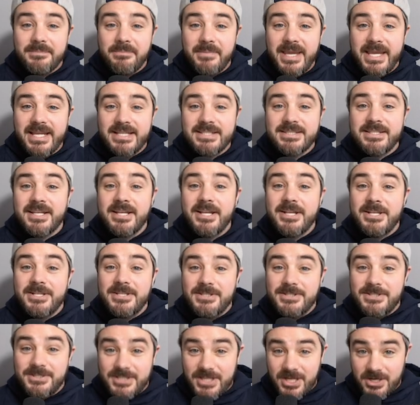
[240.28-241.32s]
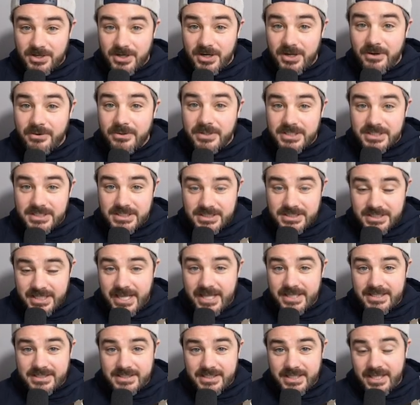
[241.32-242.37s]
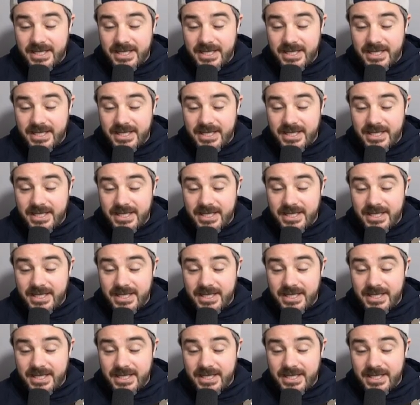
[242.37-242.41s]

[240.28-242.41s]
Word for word: makes zero sense,